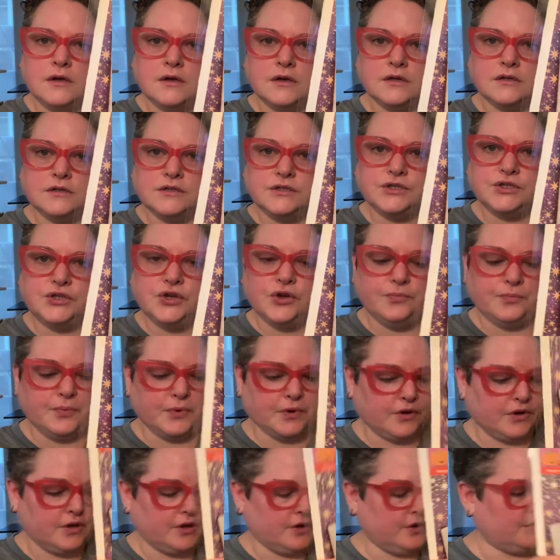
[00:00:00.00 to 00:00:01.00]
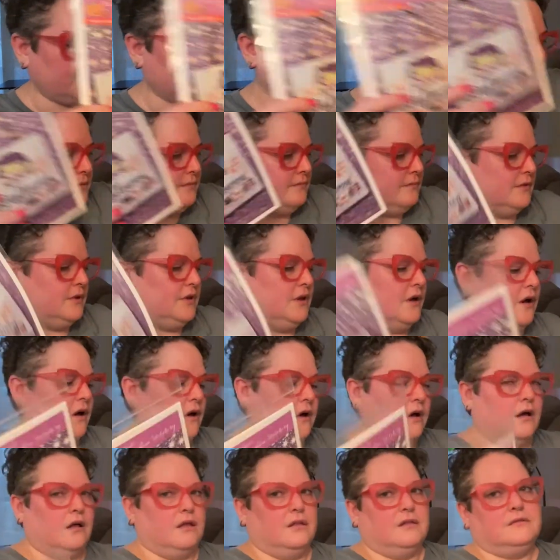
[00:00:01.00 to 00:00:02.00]
Super cute,
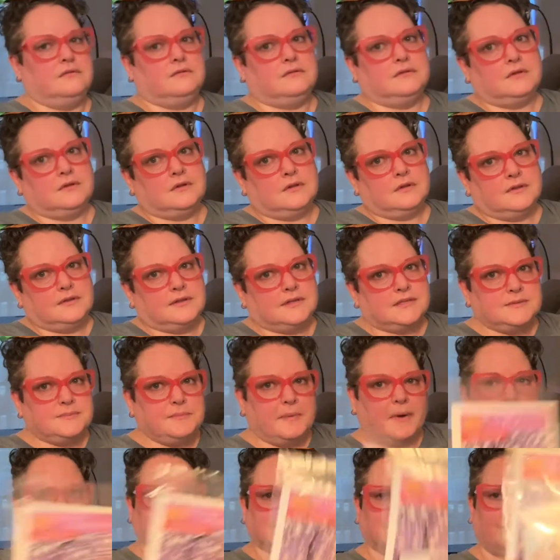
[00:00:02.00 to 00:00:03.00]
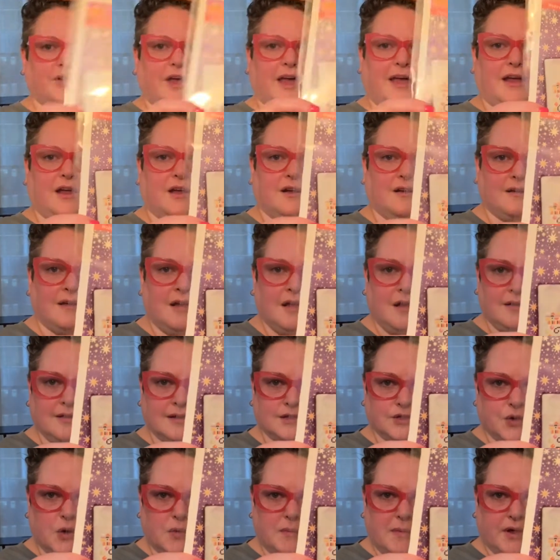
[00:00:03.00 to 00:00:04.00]
y'all. This box, okay,
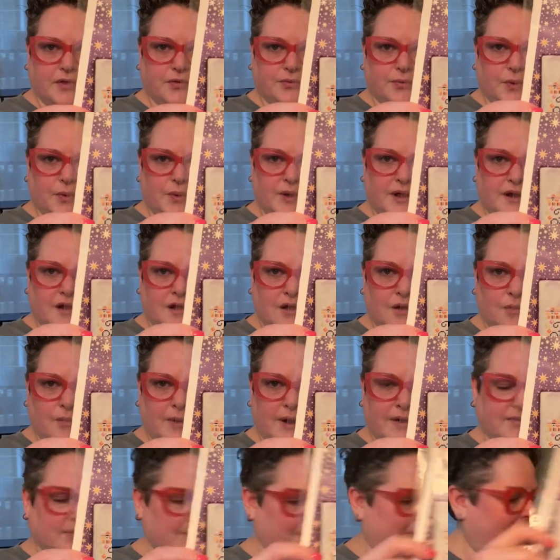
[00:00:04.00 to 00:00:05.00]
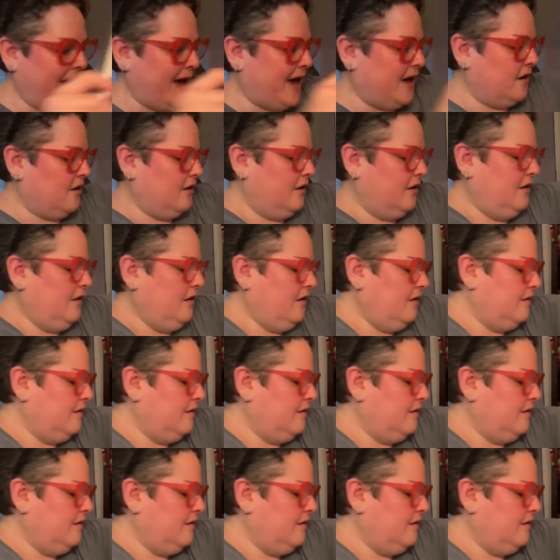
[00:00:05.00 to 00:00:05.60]
let's run back through it. We have the pattern.